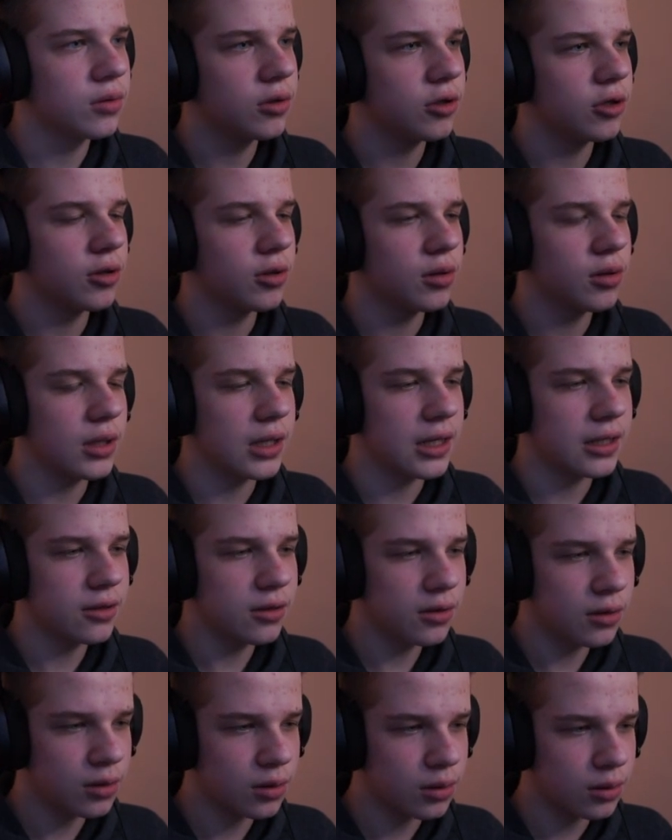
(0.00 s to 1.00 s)
you can see like
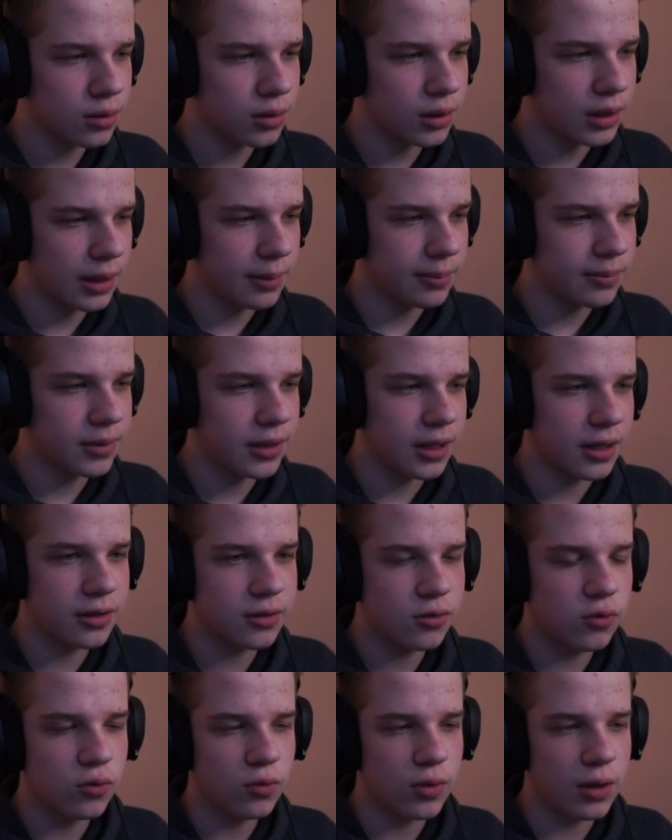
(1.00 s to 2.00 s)
this. I'm like,
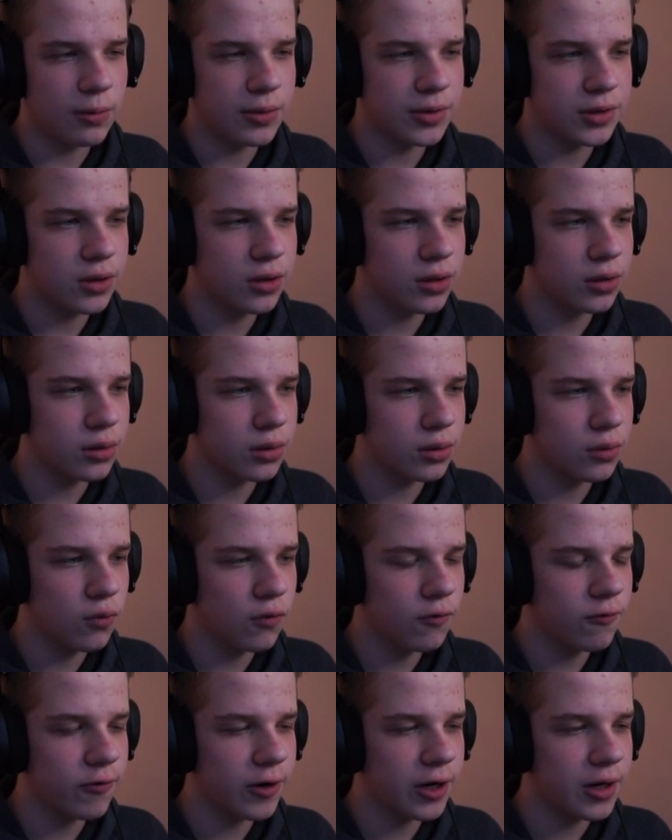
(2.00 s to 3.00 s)
oh, I want this door
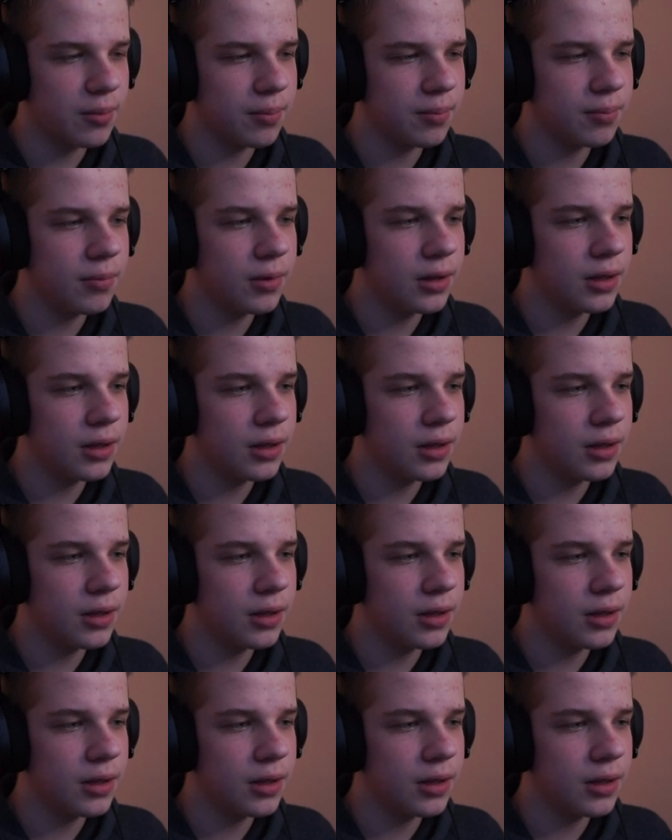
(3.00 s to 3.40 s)
frame,